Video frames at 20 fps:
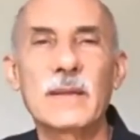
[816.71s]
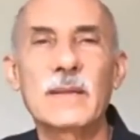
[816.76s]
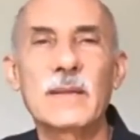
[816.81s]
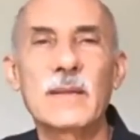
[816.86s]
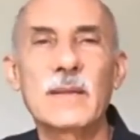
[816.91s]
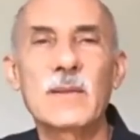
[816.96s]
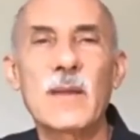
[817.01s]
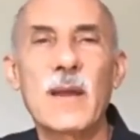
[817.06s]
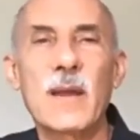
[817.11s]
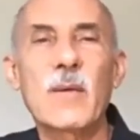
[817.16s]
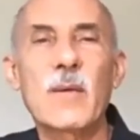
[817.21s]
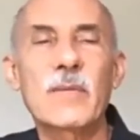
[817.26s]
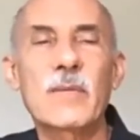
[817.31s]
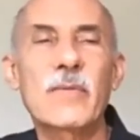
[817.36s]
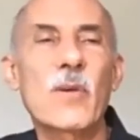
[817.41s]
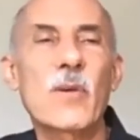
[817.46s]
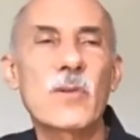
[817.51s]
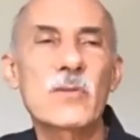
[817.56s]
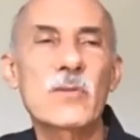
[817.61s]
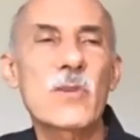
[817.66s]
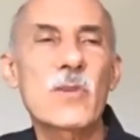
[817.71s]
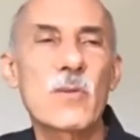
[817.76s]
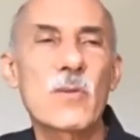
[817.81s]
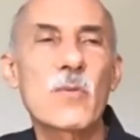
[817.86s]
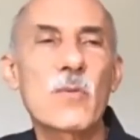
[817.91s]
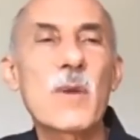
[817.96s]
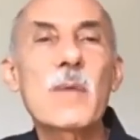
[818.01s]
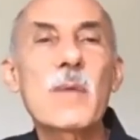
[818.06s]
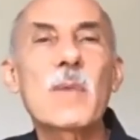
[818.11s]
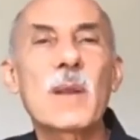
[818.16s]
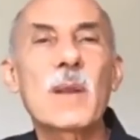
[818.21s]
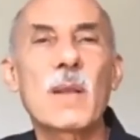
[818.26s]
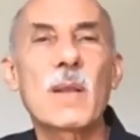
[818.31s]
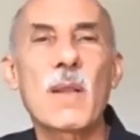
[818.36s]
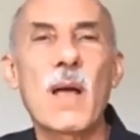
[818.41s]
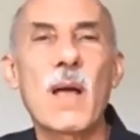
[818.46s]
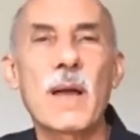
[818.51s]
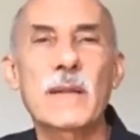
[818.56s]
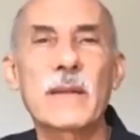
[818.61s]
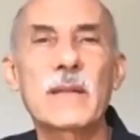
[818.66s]
You know how it falls on women a
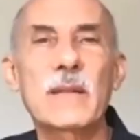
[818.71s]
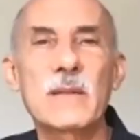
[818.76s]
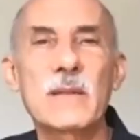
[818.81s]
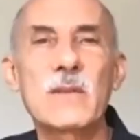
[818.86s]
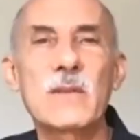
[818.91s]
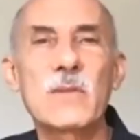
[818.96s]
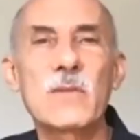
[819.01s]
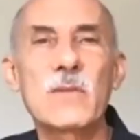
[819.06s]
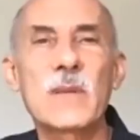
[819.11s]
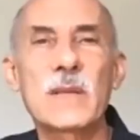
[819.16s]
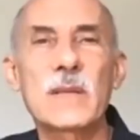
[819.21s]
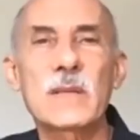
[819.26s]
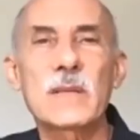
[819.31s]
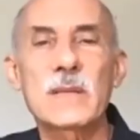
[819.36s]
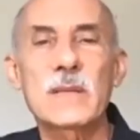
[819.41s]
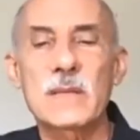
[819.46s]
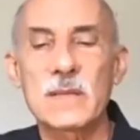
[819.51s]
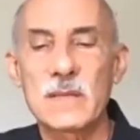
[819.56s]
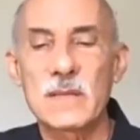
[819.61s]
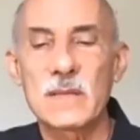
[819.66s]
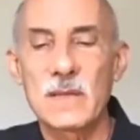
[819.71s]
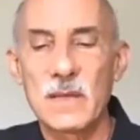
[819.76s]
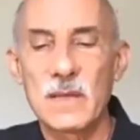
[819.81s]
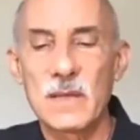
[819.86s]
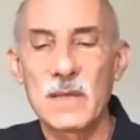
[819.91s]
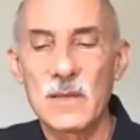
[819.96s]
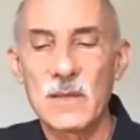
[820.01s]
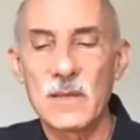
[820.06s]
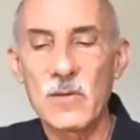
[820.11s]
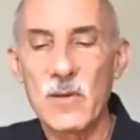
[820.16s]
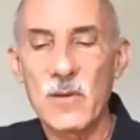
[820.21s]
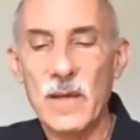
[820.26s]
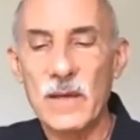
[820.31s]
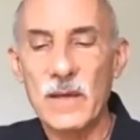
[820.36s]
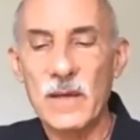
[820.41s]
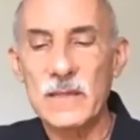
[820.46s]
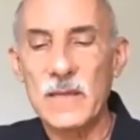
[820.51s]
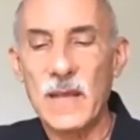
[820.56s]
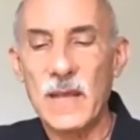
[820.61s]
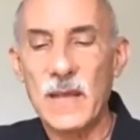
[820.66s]
lot to do this. You got
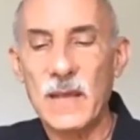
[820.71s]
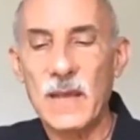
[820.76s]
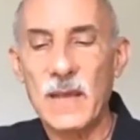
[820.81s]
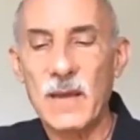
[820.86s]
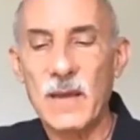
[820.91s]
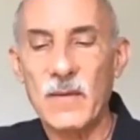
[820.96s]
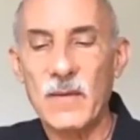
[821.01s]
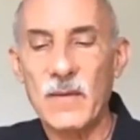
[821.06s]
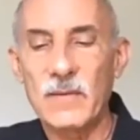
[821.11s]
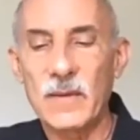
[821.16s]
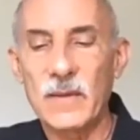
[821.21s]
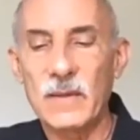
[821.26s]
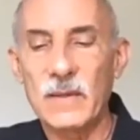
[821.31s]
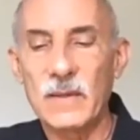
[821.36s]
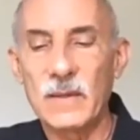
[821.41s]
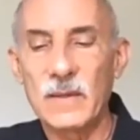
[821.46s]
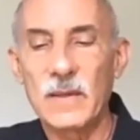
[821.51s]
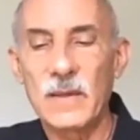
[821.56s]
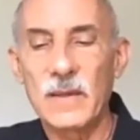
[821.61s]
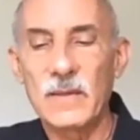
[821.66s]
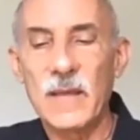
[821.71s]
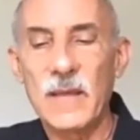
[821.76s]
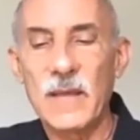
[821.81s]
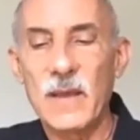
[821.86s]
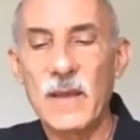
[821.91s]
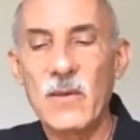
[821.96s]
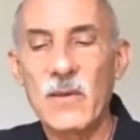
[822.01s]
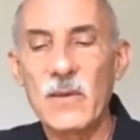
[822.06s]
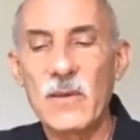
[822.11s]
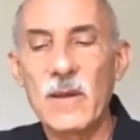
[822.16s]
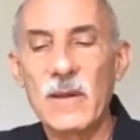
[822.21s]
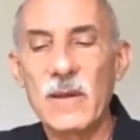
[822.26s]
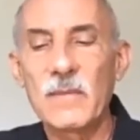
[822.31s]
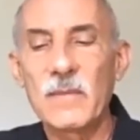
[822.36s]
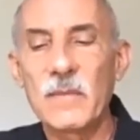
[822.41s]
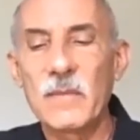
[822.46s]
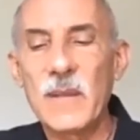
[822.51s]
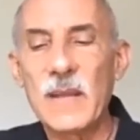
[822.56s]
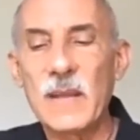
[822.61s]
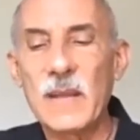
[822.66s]
to take care of it. They
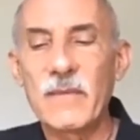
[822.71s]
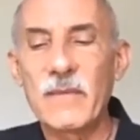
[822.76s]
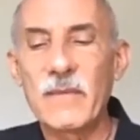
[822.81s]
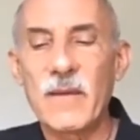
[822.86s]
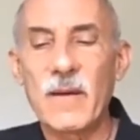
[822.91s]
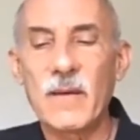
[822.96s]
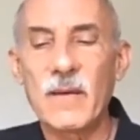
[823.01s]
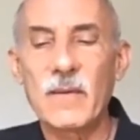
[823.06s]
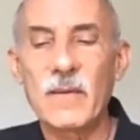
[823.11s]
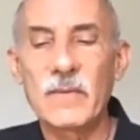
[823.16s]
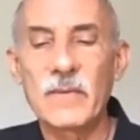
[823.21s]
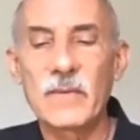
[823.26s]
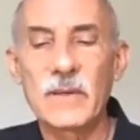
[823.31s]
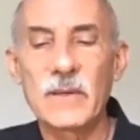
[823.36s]
couldn't be involved.